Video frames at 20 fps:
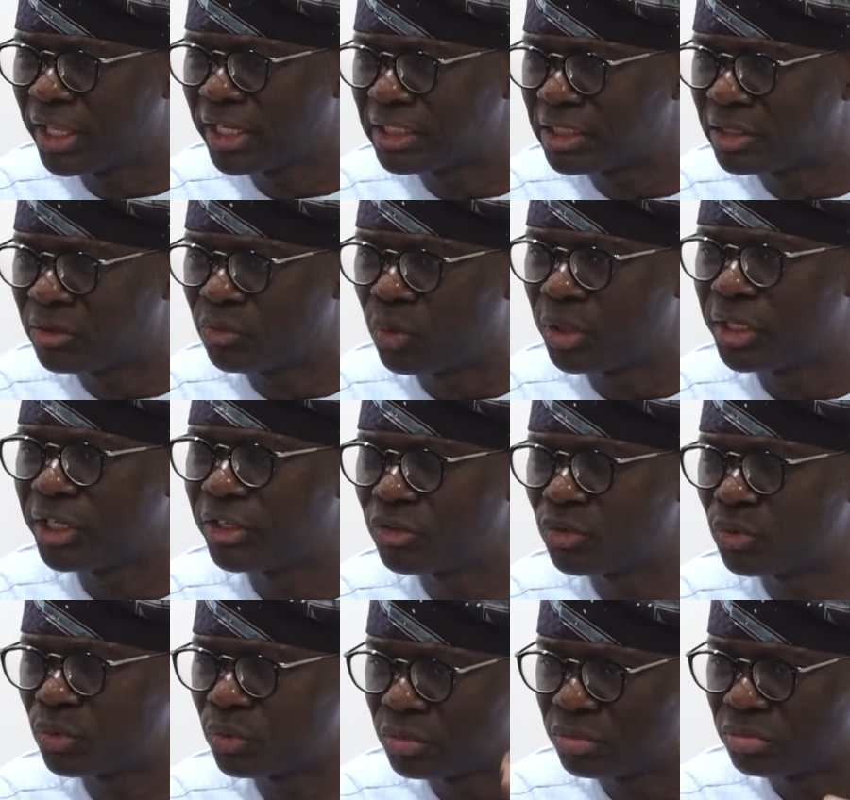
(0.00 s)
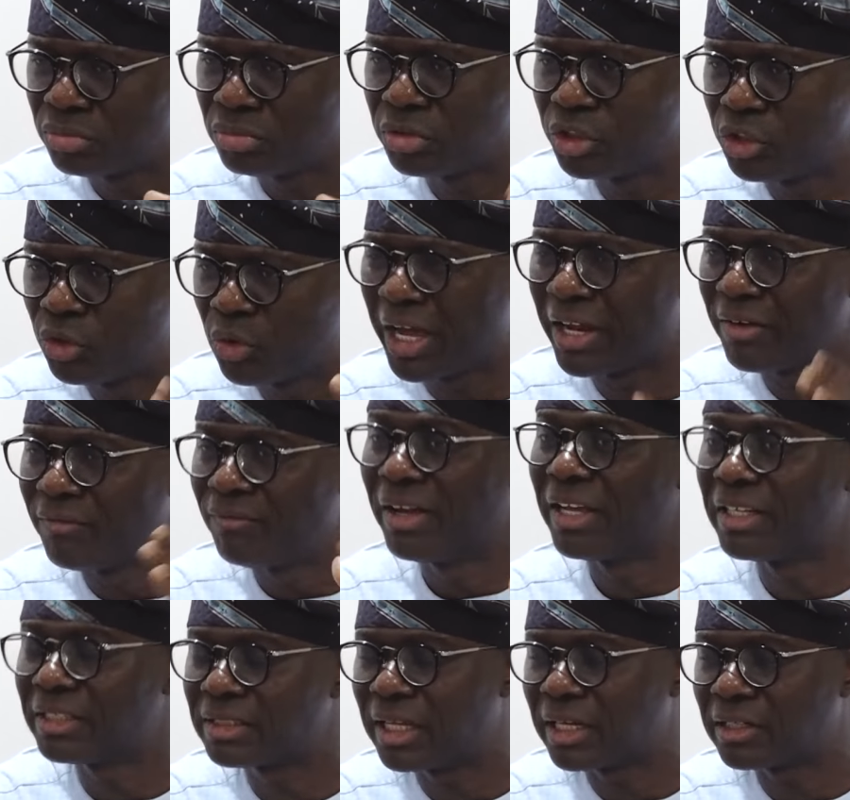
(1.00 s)
that they wanted to, you know,
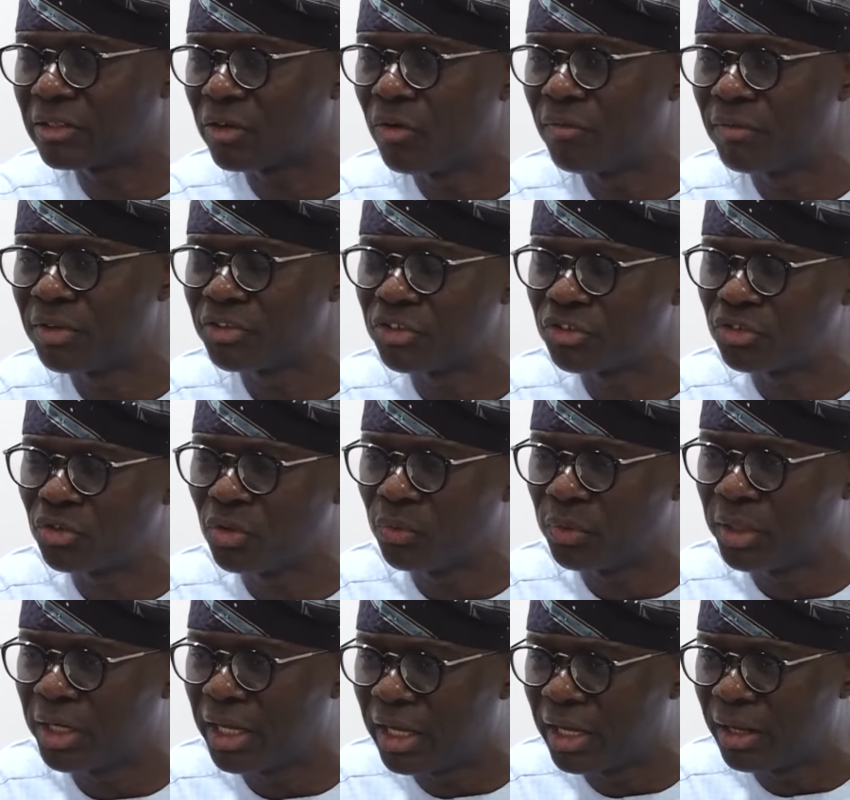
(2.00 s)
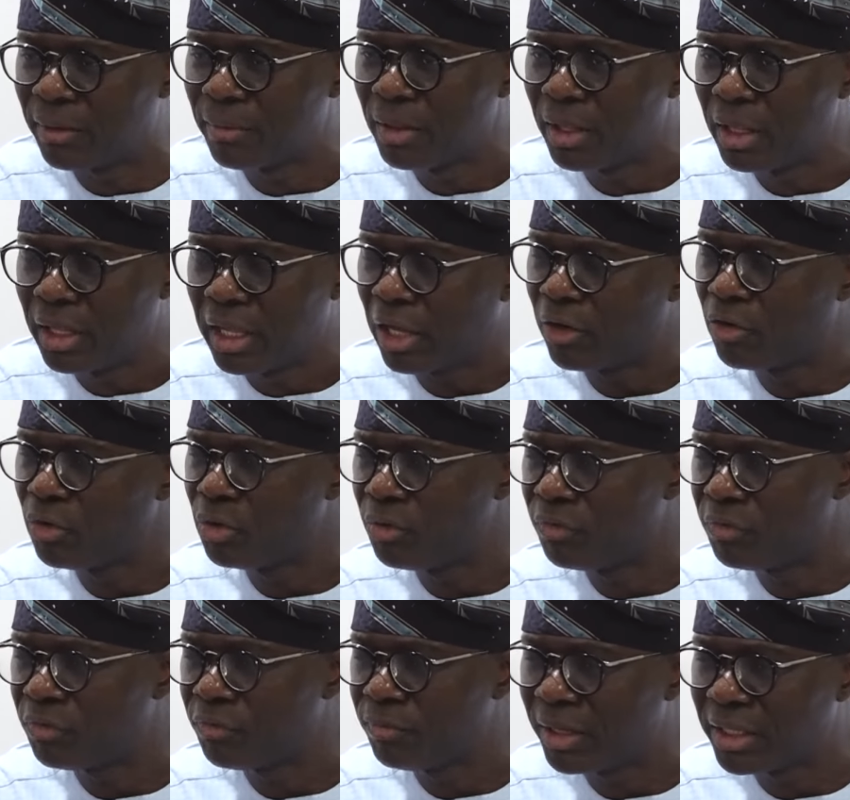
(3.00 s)
advance that conversation with her. I don't know
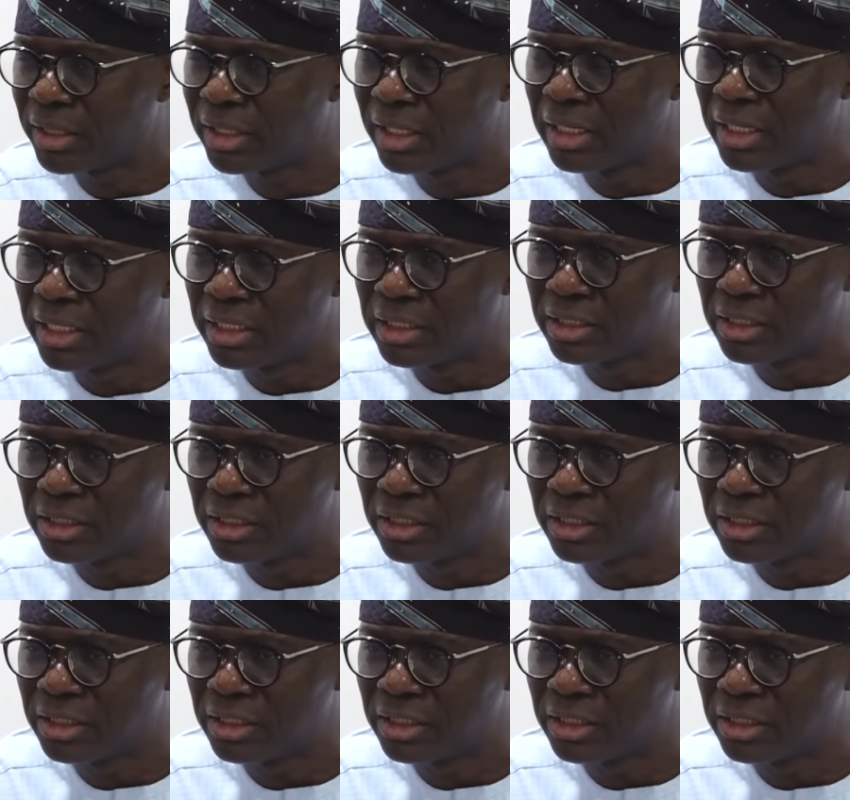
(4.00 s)
if you've met the lady,